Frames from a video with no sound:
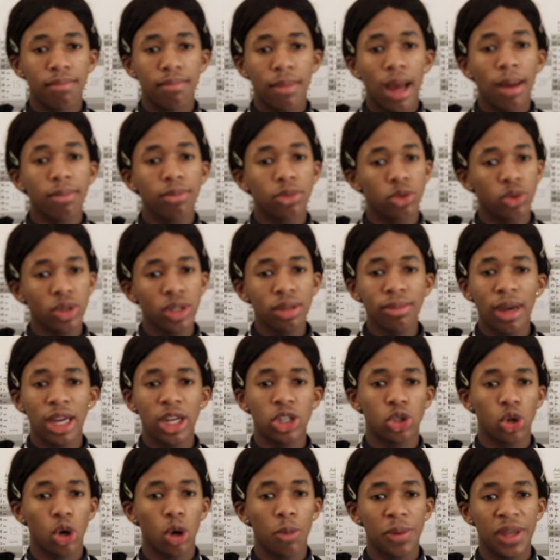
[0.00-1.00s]
I'm doing my
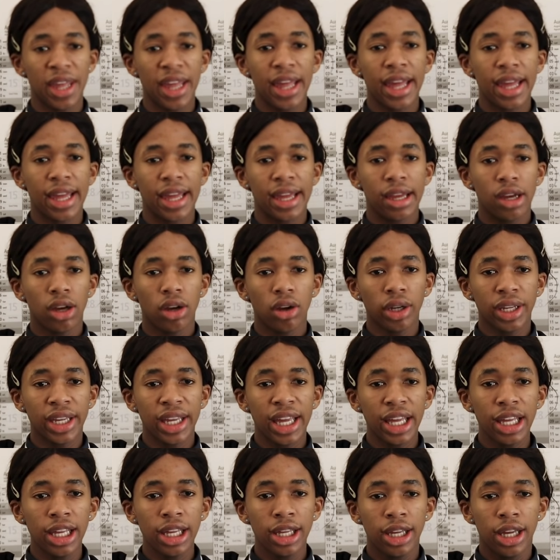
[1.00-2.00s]
job here,
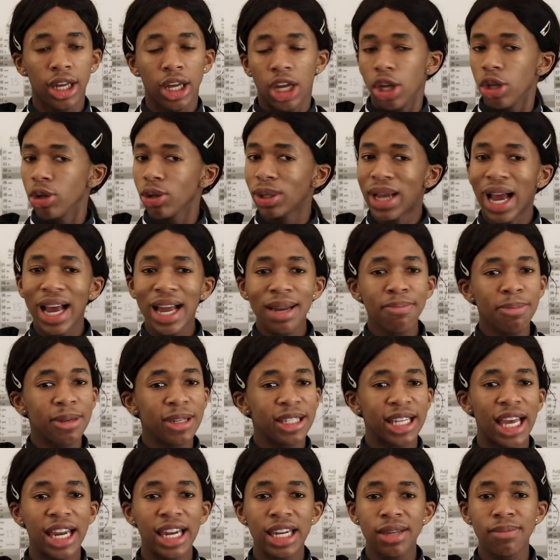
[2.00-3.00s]
okay? You can't be
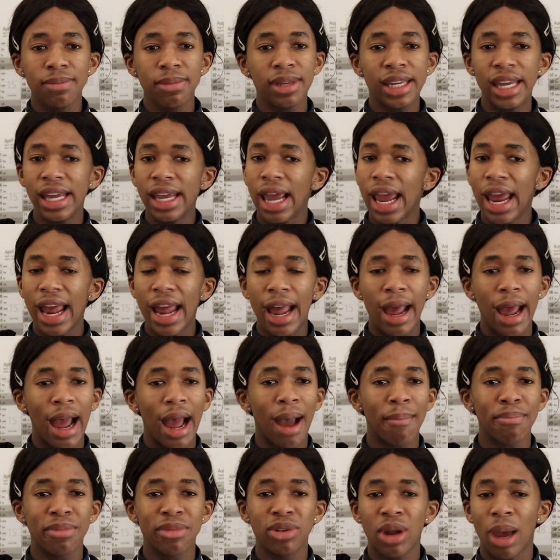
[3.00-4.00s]
telling me
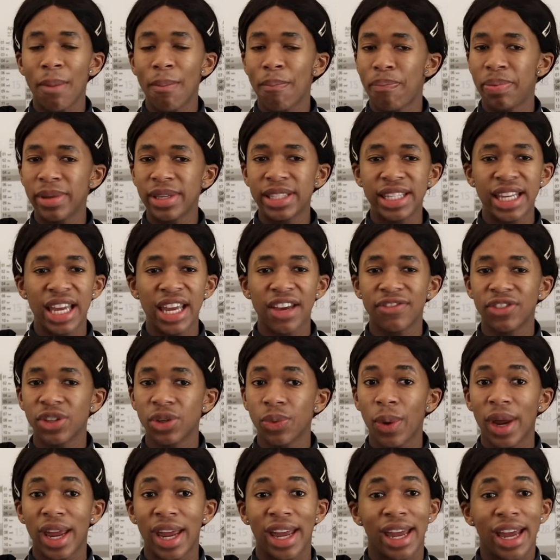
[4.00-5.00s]
I'm busy
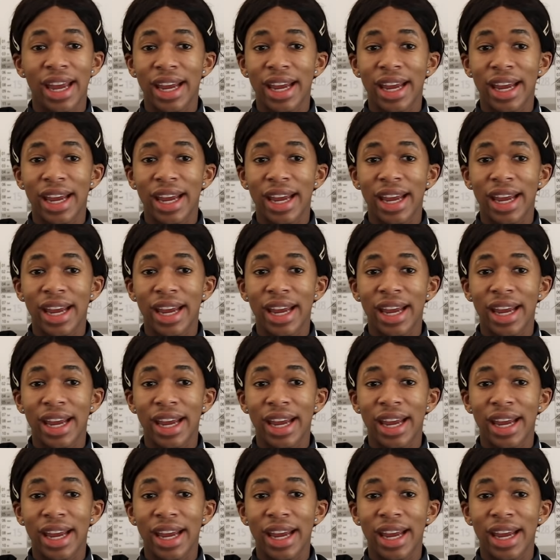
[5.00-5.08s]
everywhere.